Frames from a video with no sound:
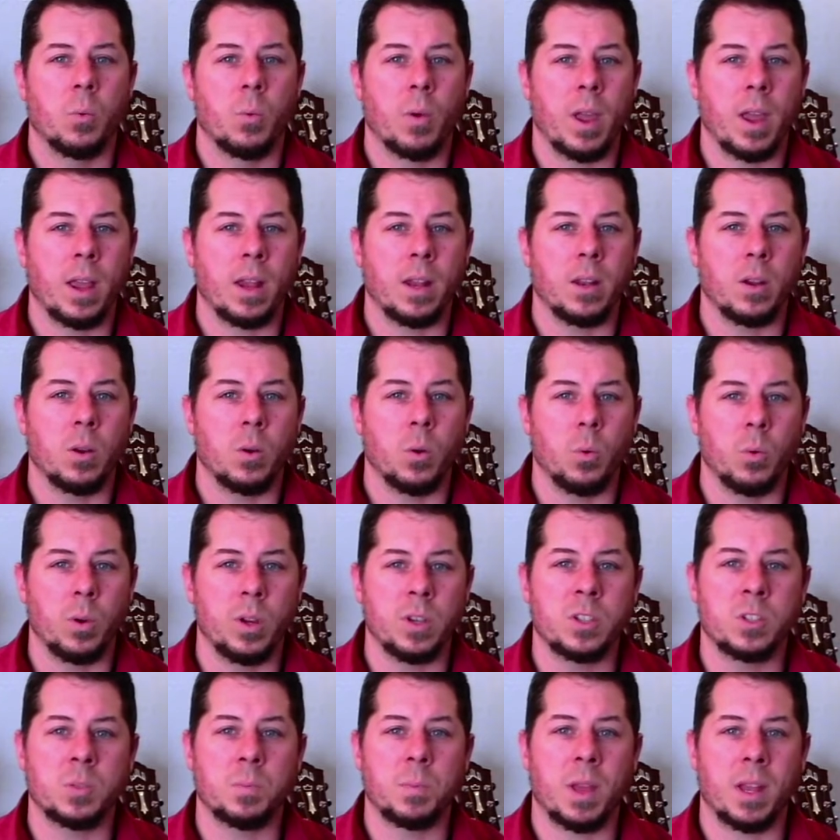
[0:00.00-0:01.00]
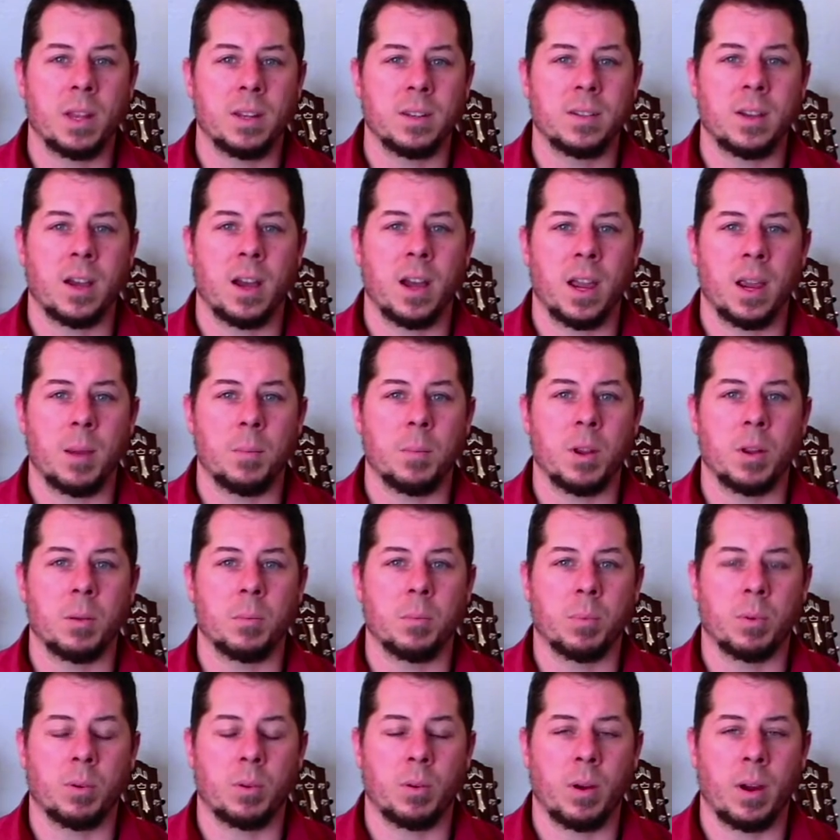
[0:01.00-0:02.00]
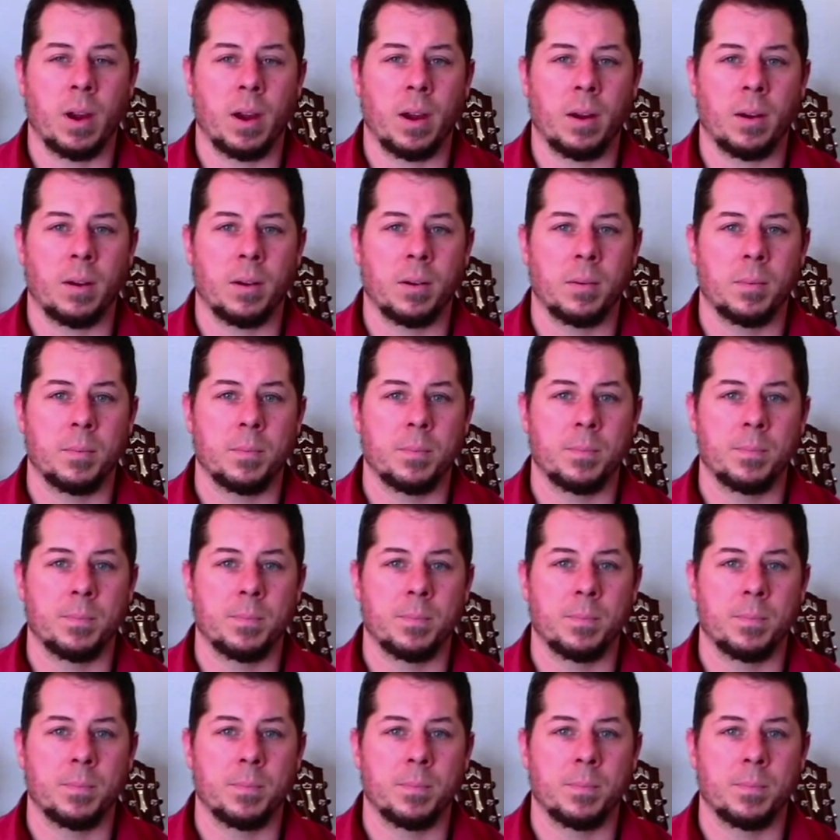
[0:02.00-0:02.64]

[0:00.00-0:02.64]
when we spend time in prayer.